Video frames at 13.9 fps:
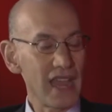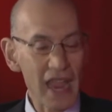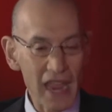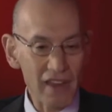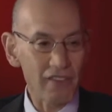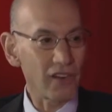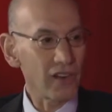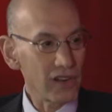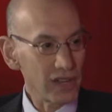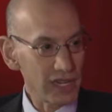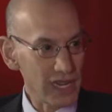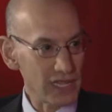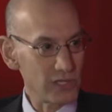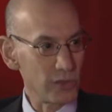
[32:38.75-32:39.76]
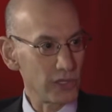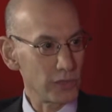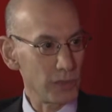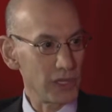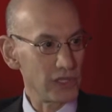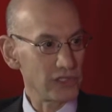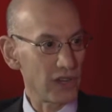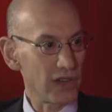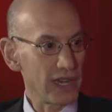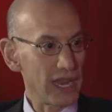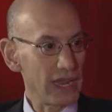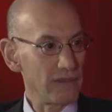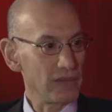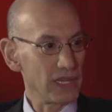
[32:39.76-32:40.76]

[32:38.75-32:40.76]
ever get to experience our game